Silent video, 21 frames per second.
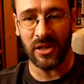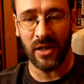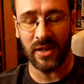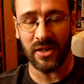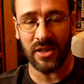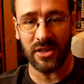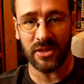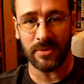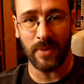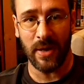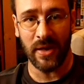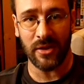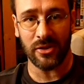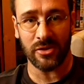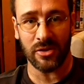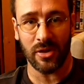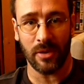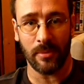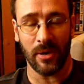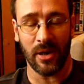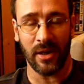like the
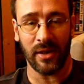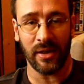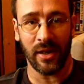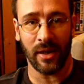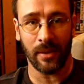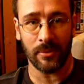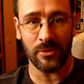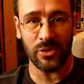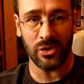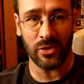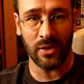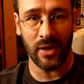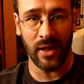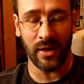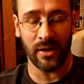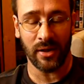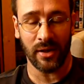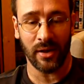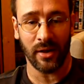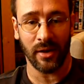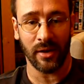Spectrum and the
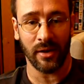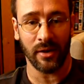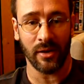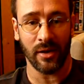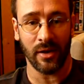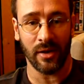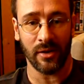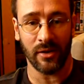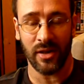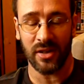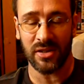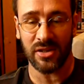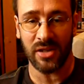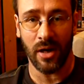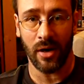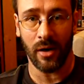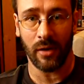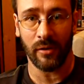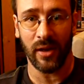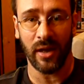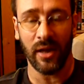Amstrad and the
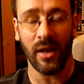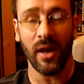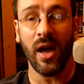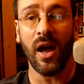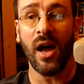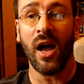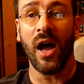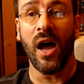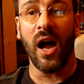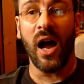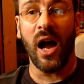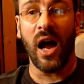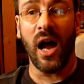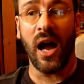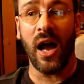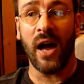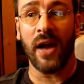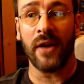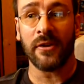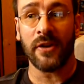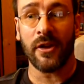Atari.
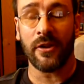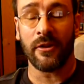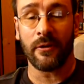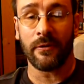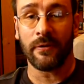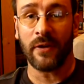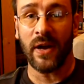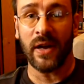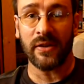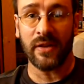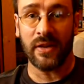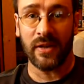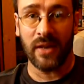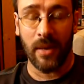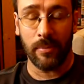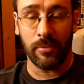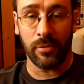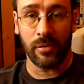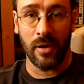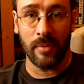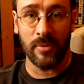And the fact that they're
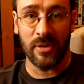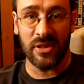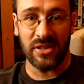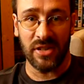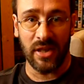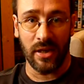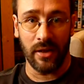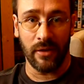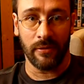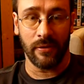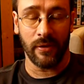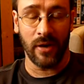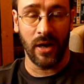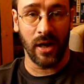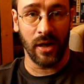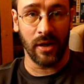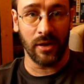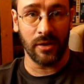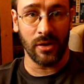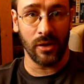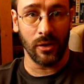primitive
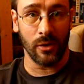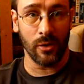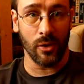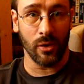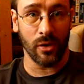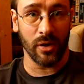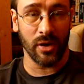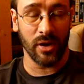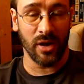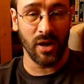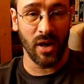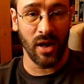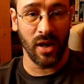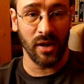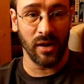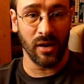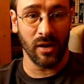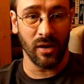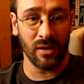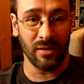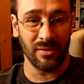and look
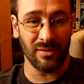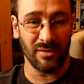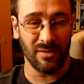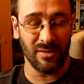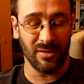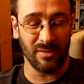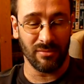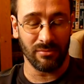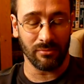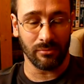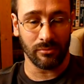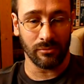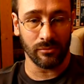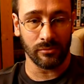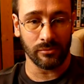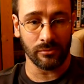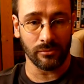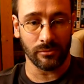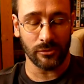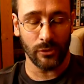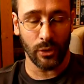kind of
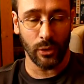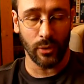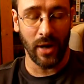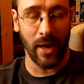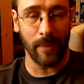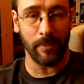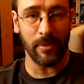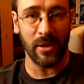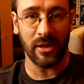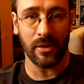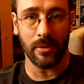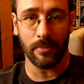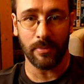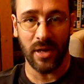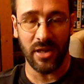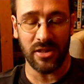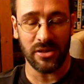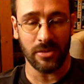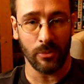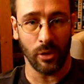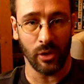crappy
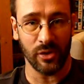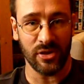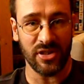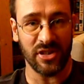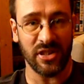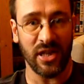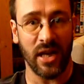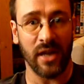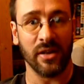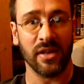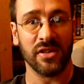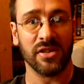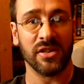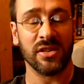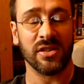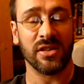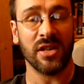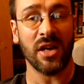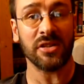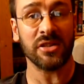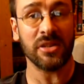compared to modern standards
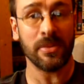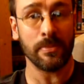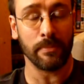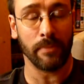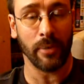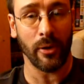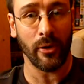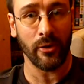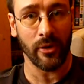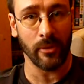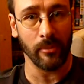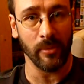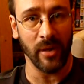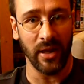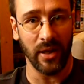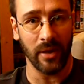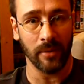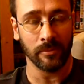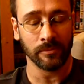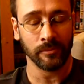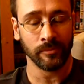doesn't bother
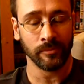me.